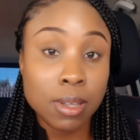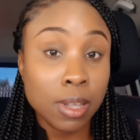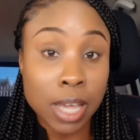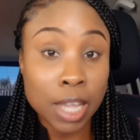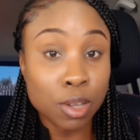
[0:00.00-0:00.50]

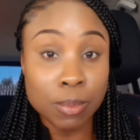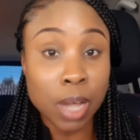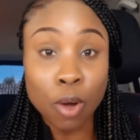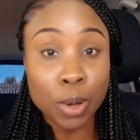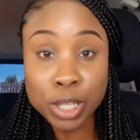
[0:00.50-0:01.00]
you end up
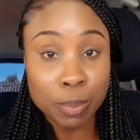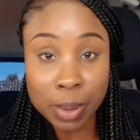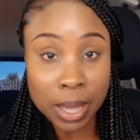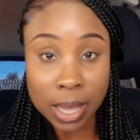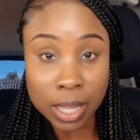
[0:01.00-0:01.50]
not going to
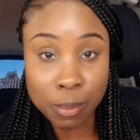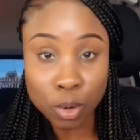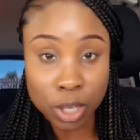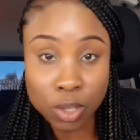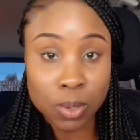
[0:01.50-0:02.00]
pay any
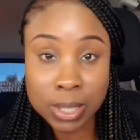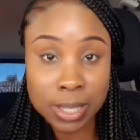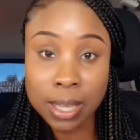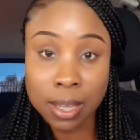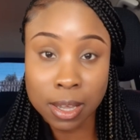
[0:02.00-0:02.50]
money to
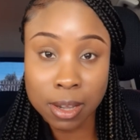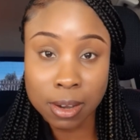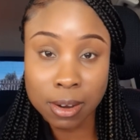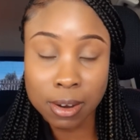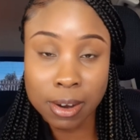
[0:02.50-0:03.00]
stay,
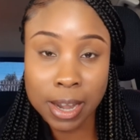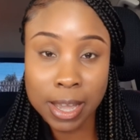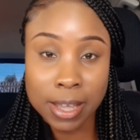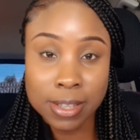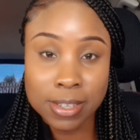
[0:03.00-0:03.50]

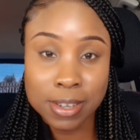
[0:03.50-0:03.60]
right?